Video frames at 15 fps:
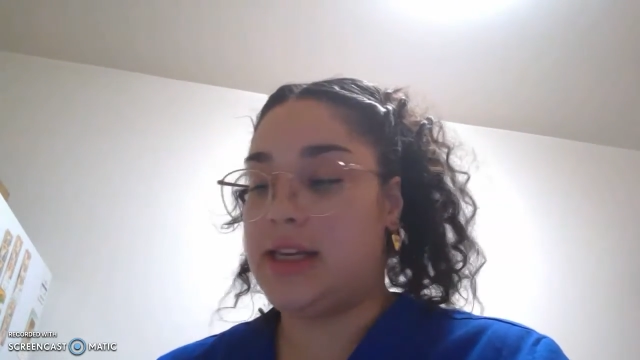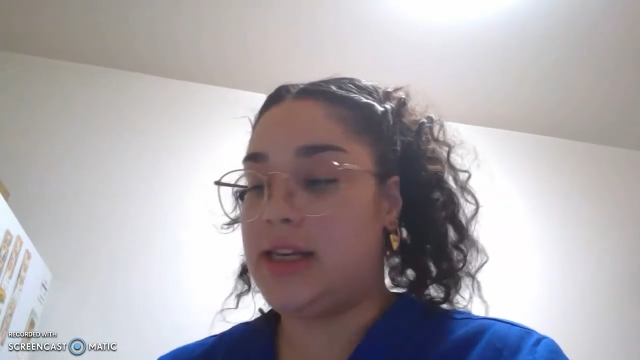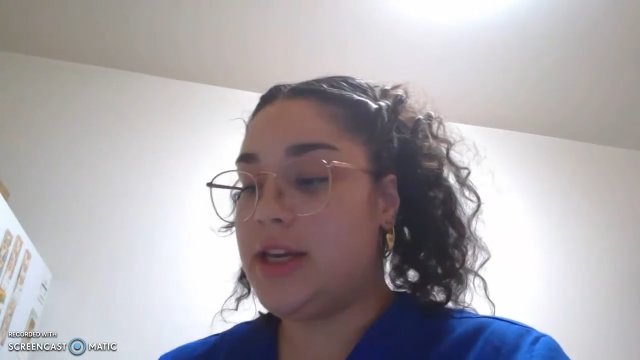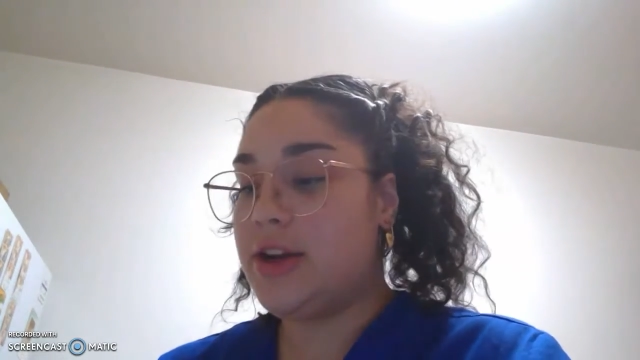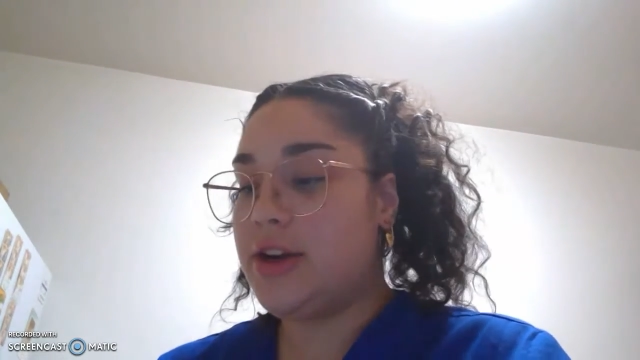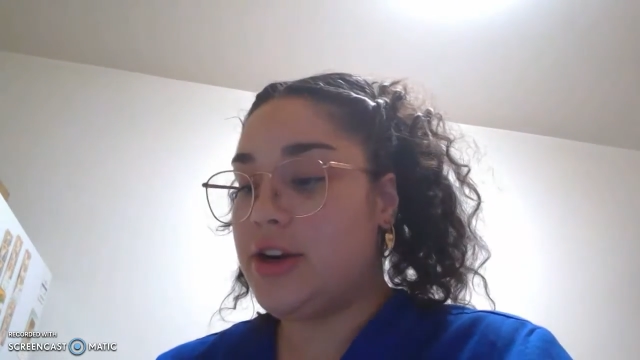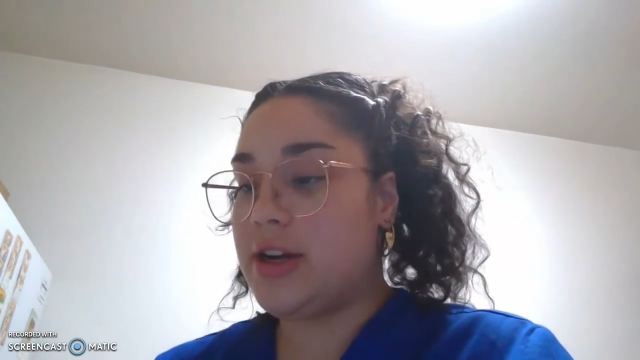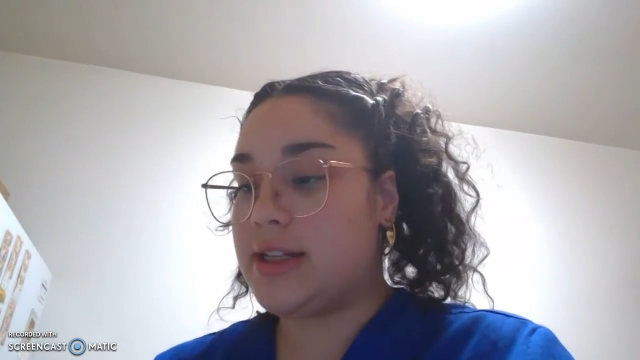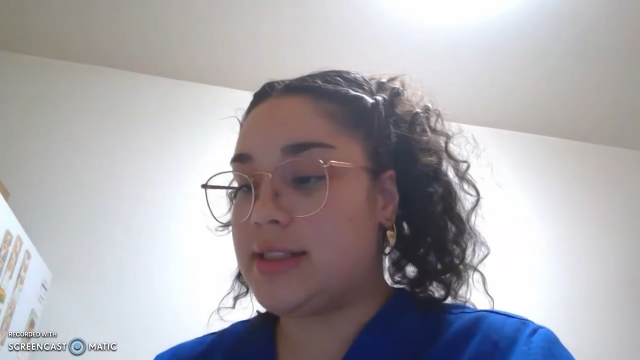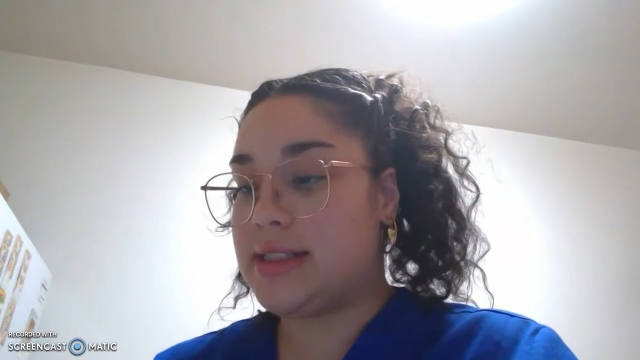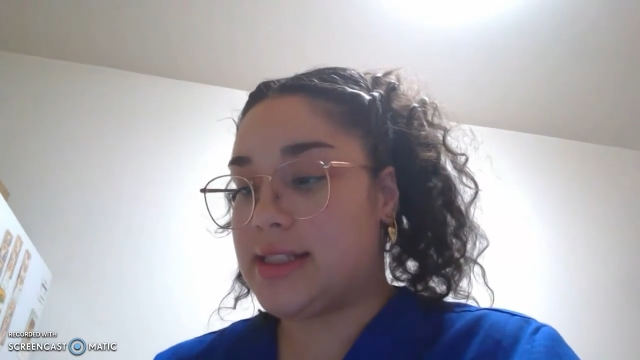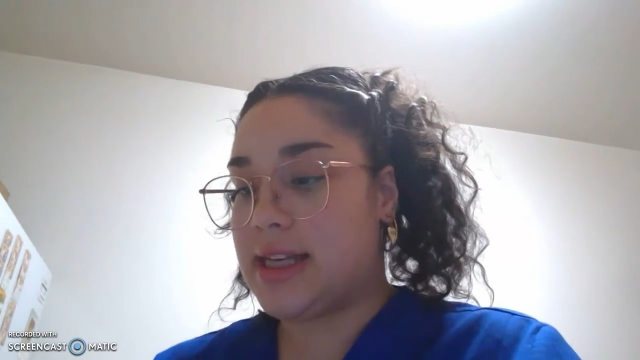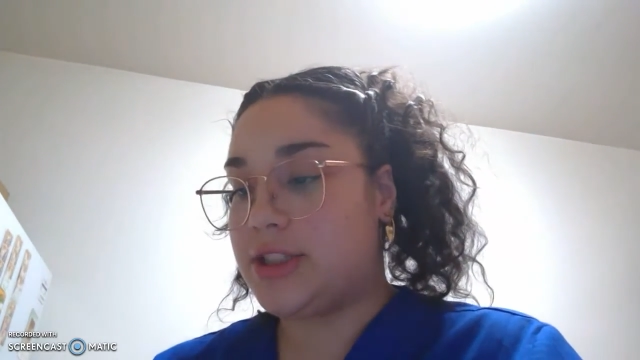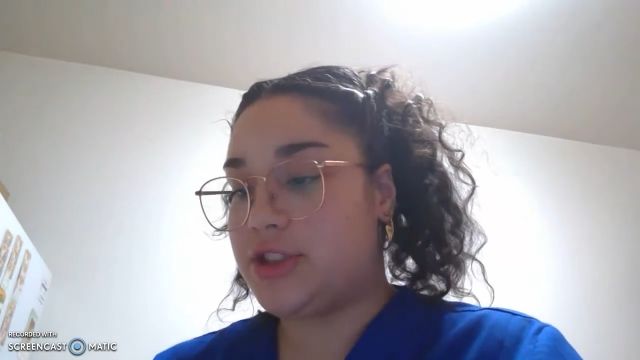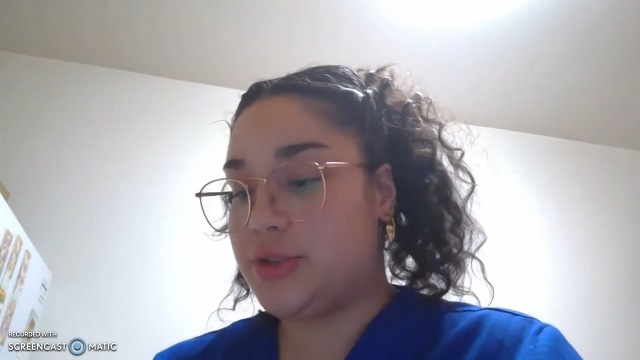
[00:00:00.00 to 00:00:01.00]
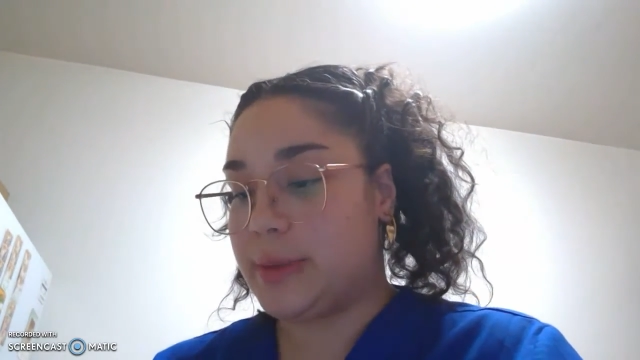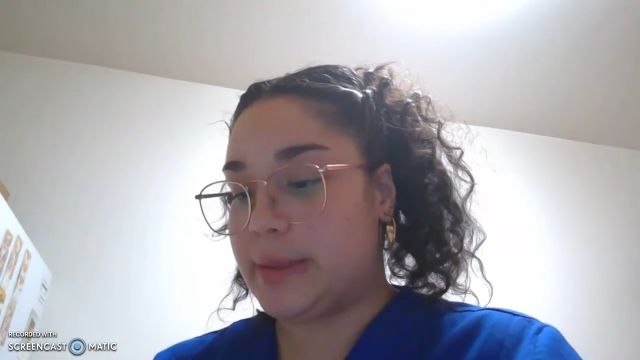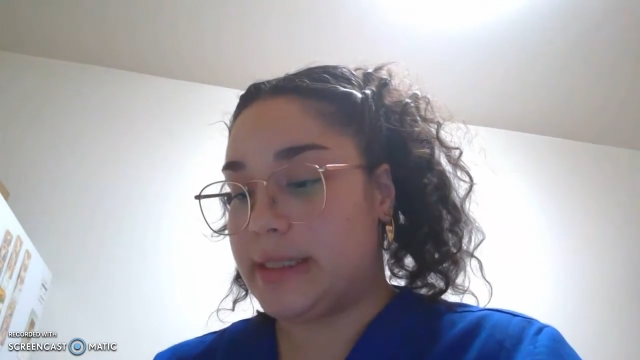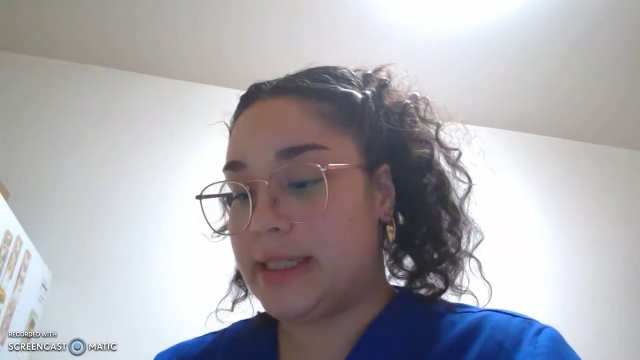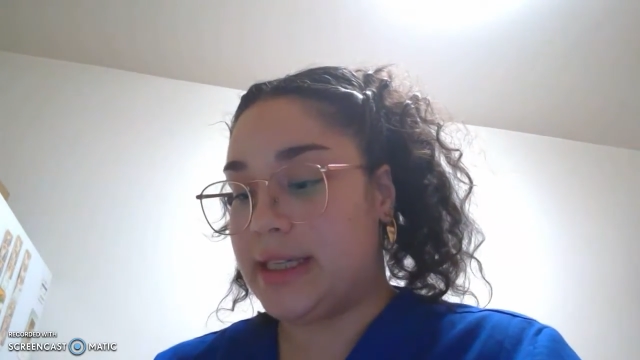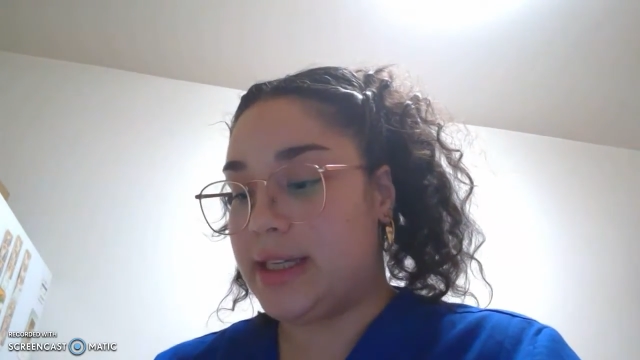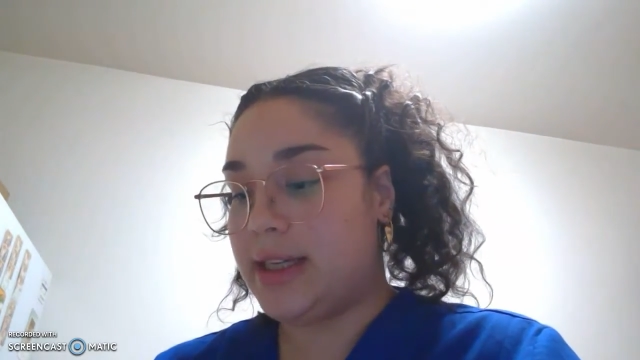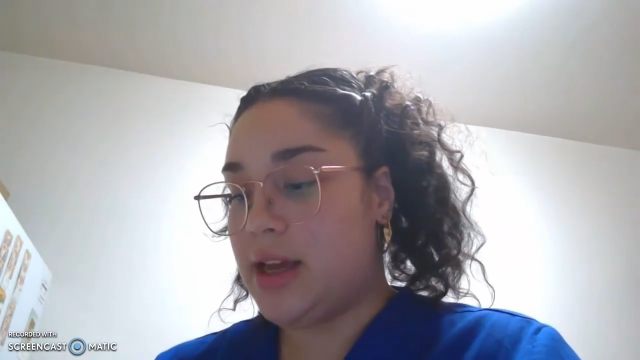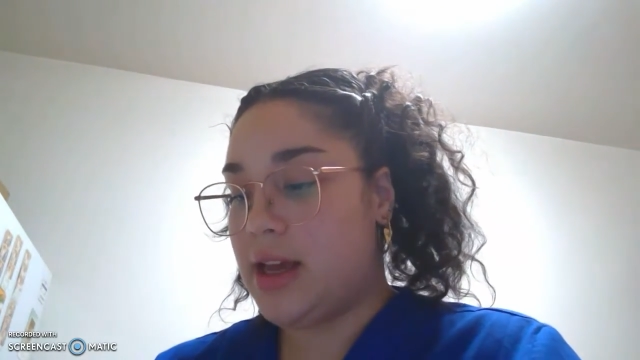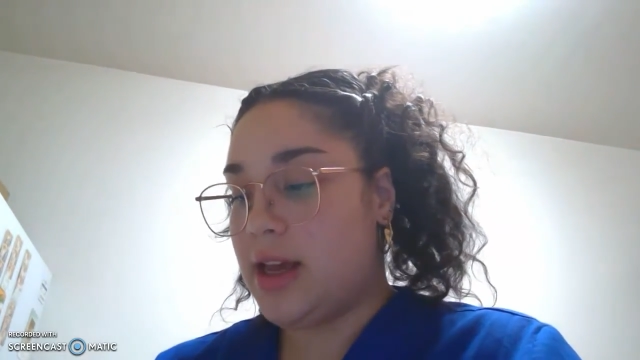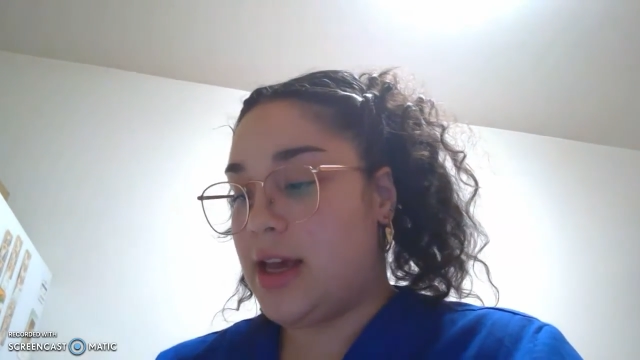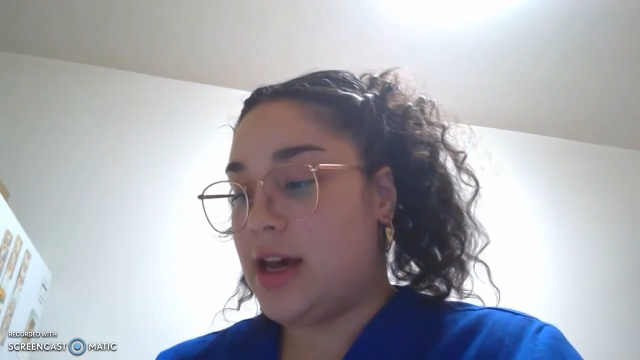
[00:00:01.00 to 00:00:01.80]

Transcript: here, essentially